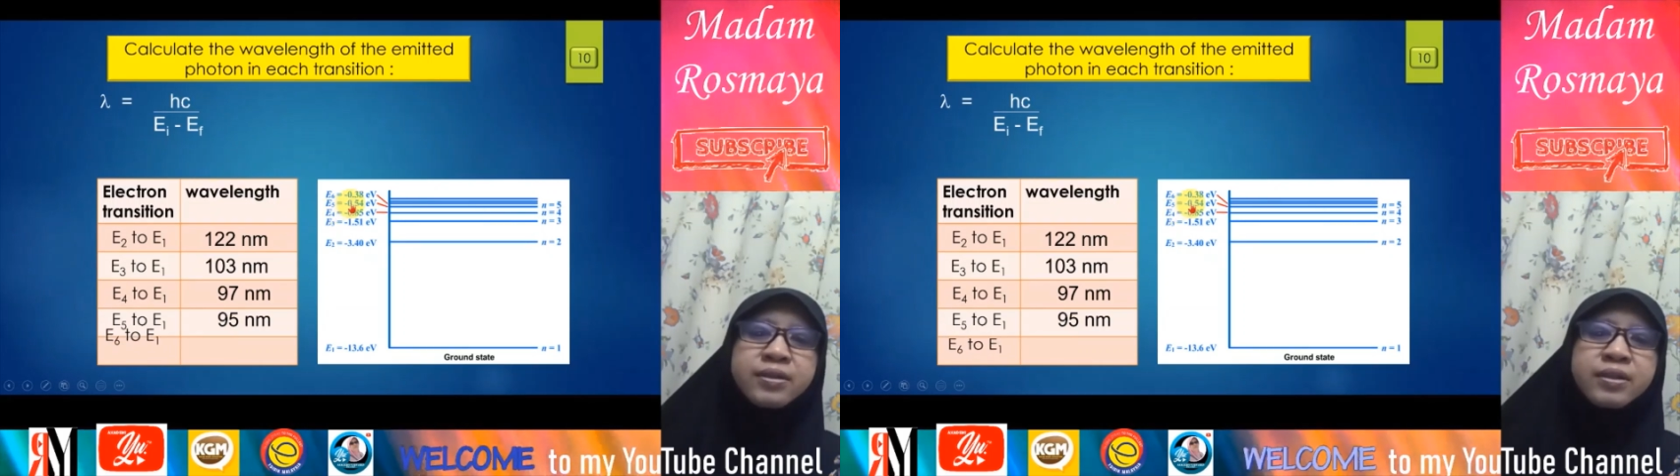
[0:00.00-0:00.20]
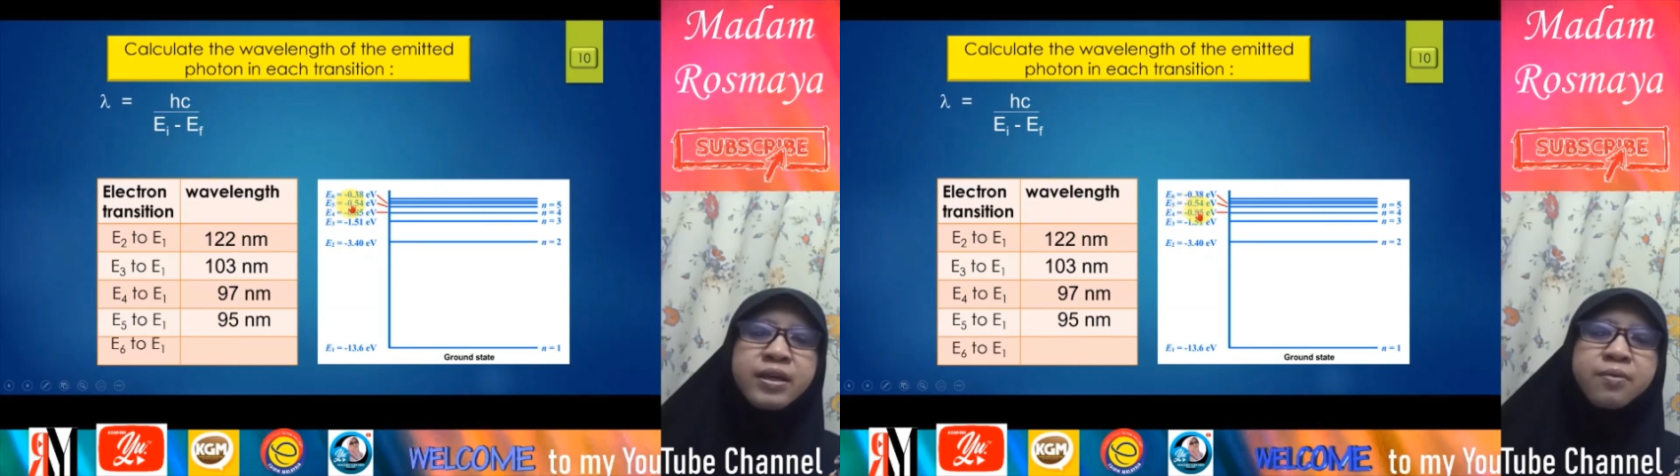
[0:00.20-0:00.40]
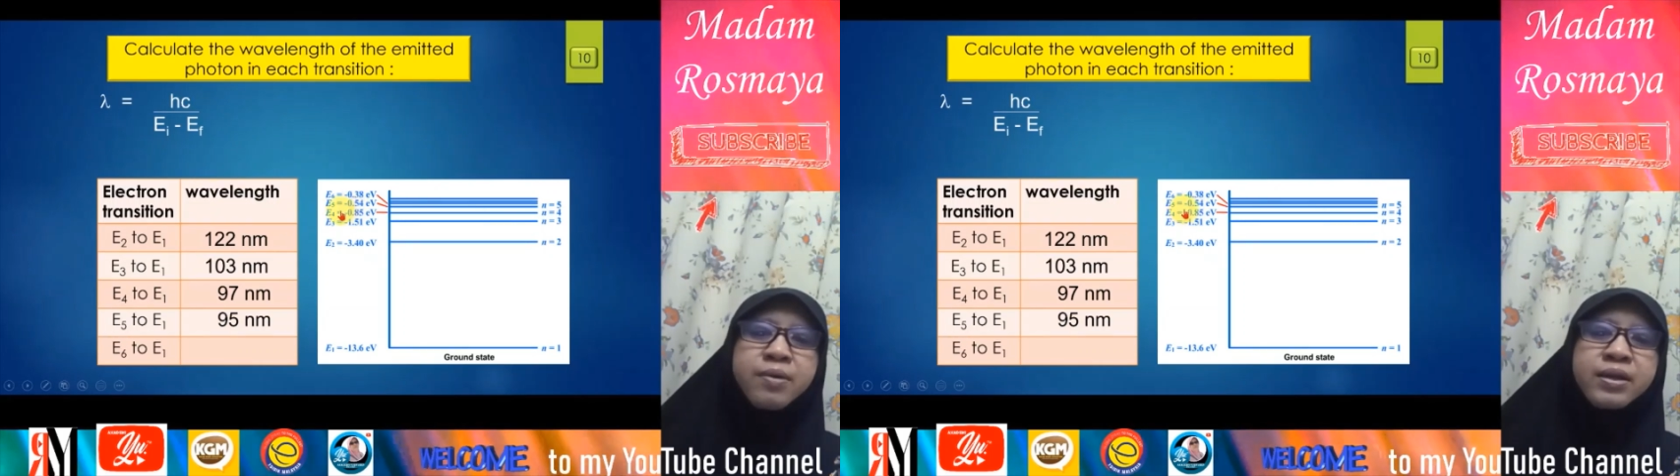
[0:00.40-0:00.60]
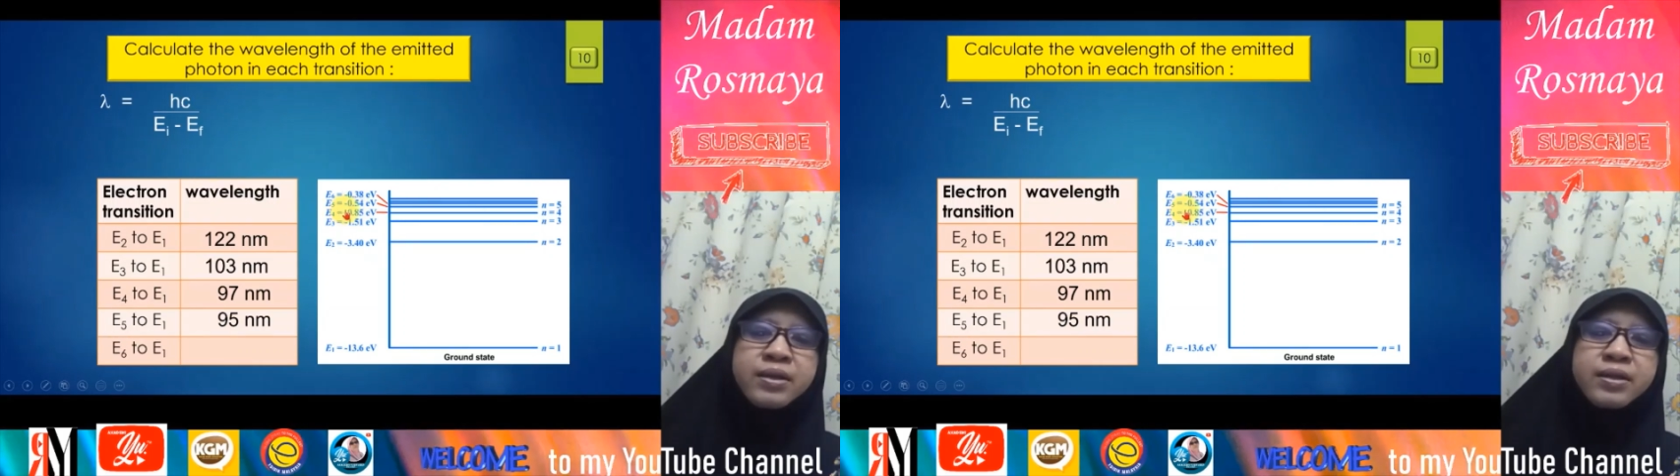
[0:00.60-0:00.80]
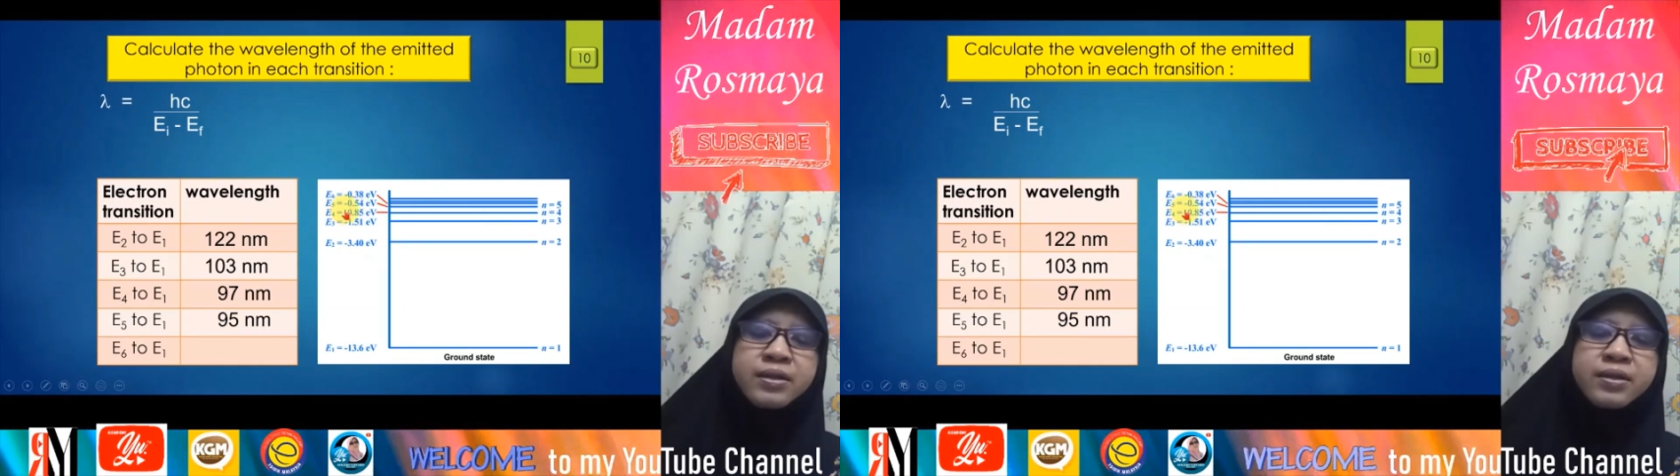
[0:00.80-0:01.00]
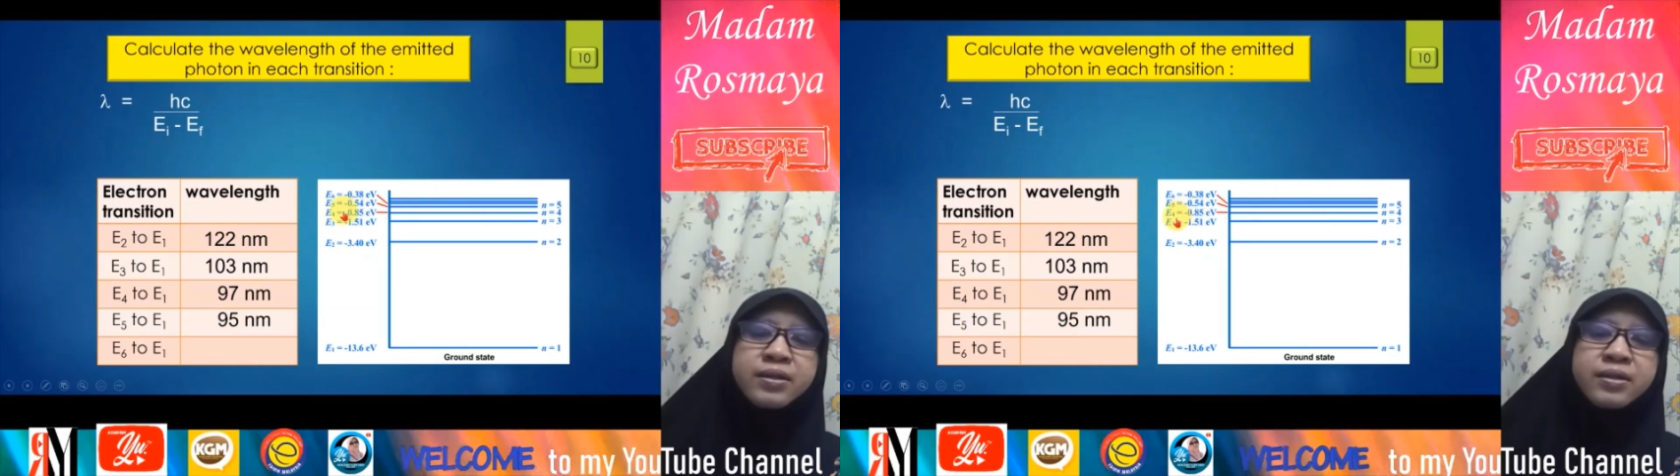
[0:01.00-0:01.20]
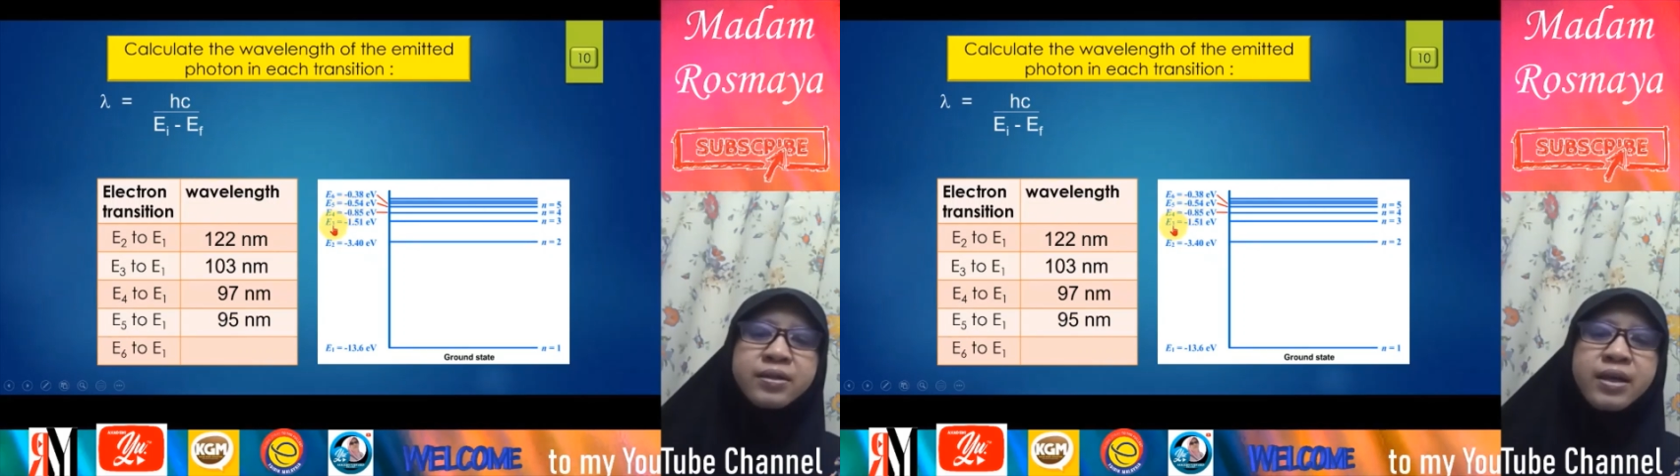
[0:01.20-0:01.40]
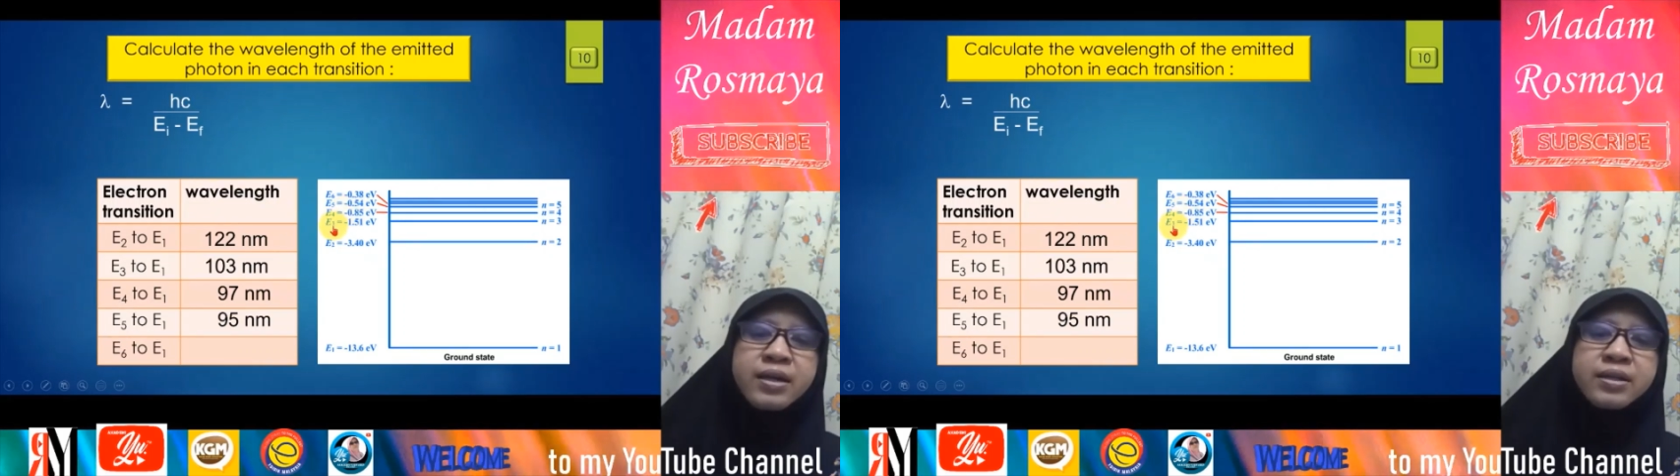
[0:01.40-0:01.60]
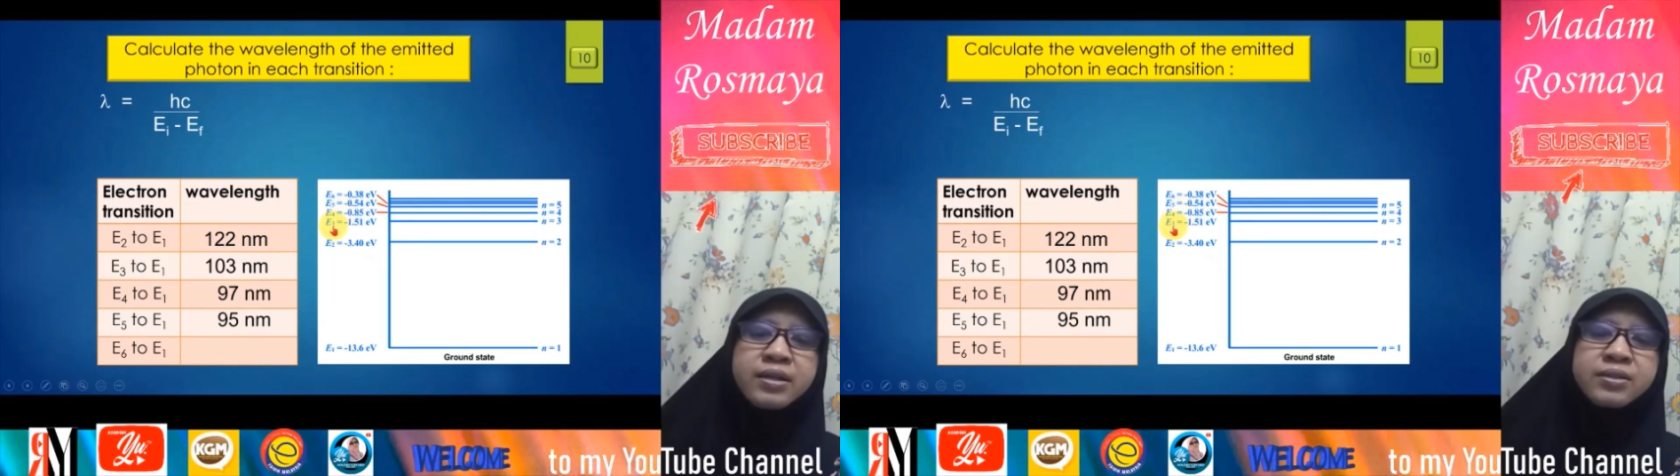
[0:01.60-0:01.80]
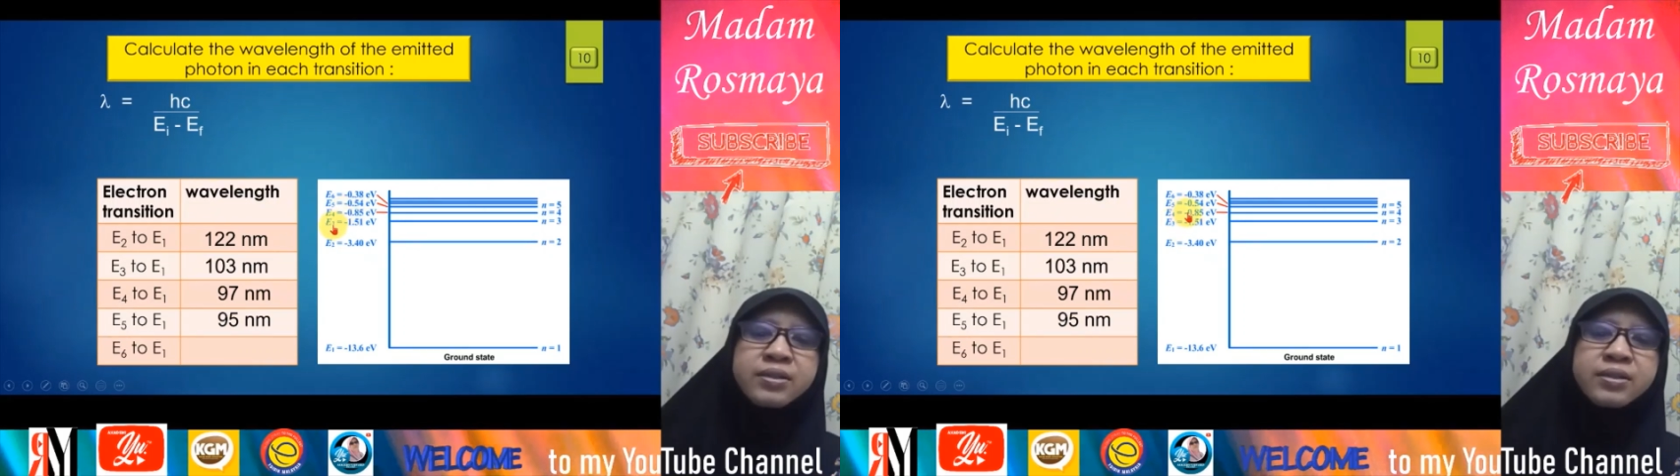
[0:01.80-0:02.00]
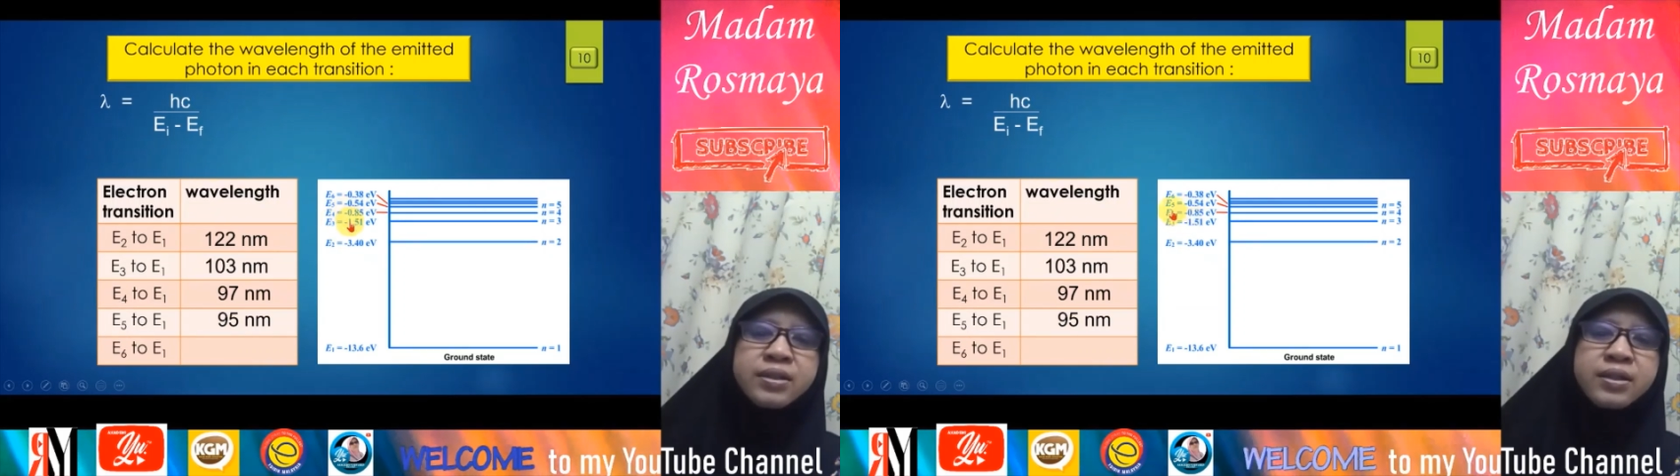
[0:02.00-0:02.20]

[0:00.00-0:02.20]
okay, when the energy